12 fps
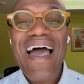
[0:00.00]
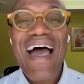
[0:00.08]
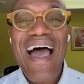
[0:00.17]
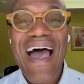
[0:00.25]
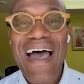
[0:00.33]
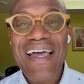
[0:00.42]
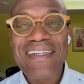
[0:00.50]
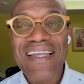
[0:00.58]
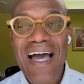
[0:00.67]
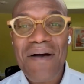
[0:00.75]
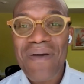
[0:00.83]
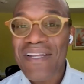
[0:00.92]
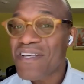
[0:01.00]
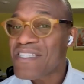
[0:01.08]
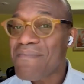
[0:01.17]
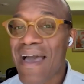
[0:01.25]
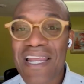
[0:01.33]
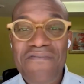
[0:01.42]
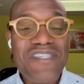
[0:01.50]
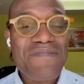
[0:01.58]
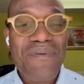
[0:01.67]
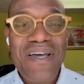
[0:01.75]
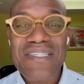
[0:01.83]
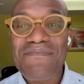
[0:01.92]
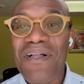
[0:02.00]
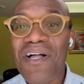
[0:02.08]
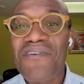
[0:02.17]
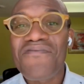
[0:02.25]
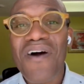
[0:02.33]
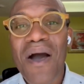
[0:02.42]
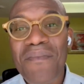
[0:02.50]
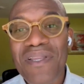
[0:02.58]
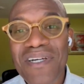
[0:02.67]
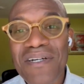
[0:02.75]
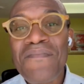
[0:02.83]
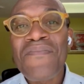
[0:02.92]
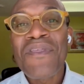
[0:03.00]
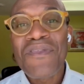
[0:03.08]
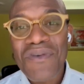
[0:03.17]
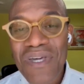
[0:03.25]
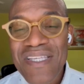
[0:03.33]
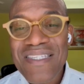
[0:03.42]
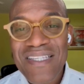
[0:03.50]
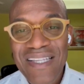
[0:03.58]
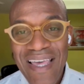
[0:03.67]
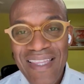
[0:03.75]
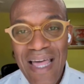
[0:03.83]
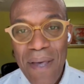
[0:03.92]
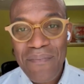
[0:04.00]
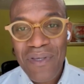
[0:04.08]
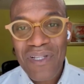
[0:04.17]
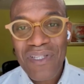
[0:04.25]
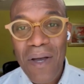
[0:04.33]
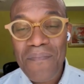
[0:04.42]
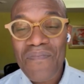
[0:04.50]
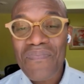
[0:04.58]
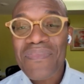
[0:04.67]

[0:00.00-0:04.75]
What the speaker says: and doesn't matter if it's breast milk or formula, you can still get that build up.